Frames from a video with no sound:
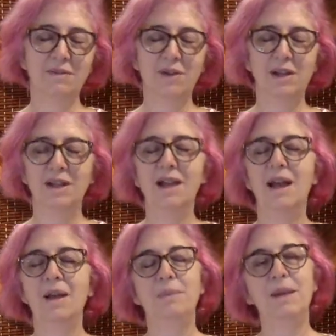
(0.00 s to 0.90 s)
fun,
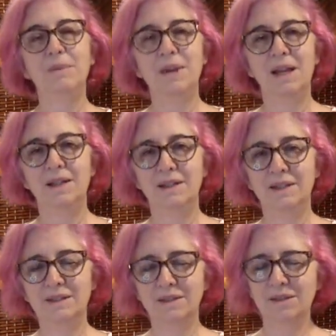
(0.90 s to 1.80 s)
I'll make mine a
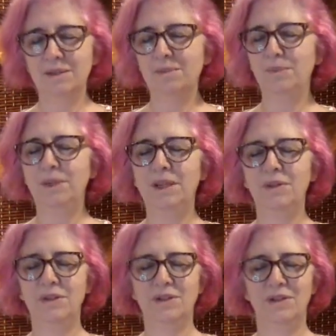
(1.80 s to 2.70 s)
little bee
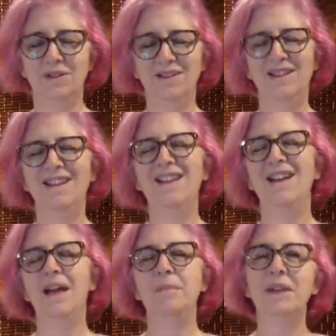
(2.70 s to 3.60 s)
crystal.
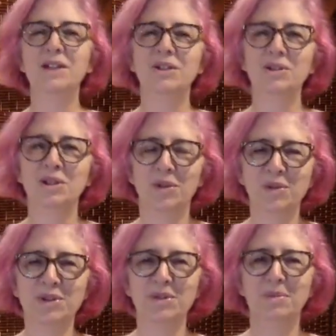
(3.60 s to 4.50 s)
I'm making sure it's a
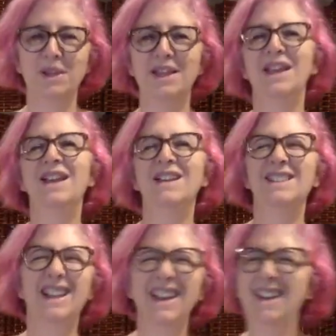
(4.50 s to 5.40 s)
crystal bee because
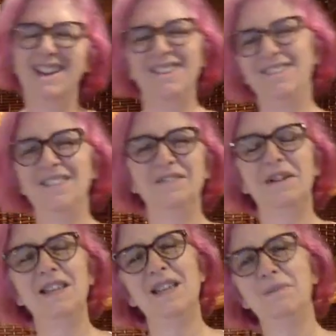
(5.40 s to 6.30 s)
I don't really
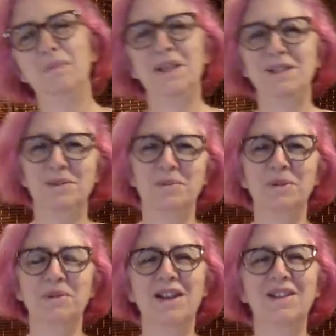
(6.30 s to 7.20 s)
want that bee zooming
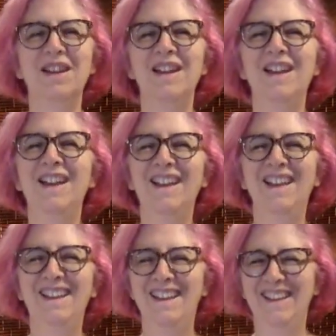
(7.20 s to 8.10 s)
around.
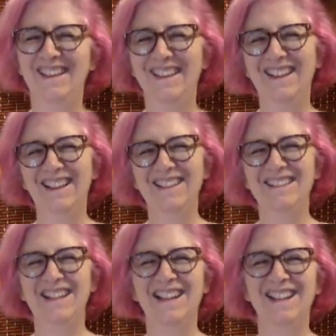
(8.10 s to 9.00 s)

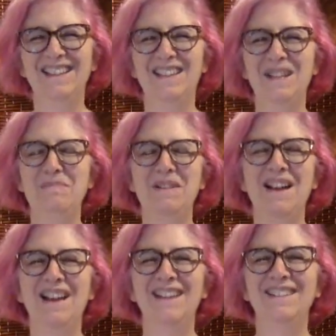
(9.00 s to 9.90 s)
Tuck it deep
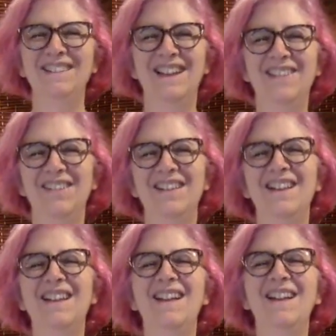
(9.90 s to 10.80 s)
behind your navel.
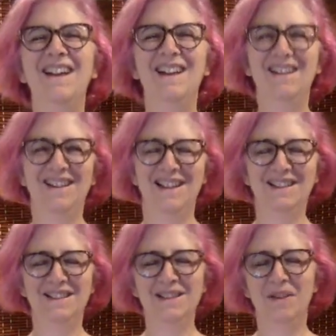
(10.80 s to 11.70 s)
All right,
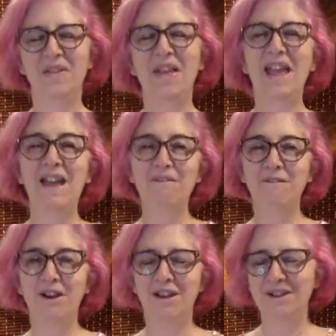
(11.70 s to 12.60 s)
so have
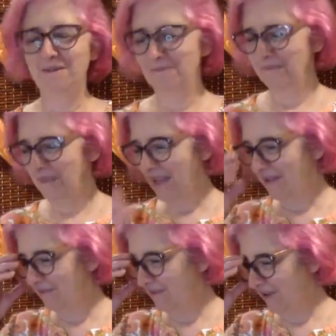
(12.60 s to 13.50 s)
fun. Have
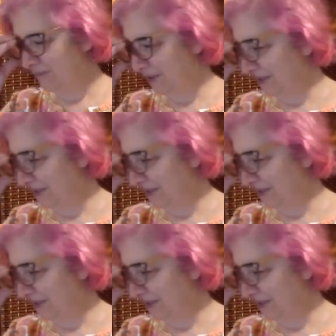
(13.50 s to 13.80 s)
fun with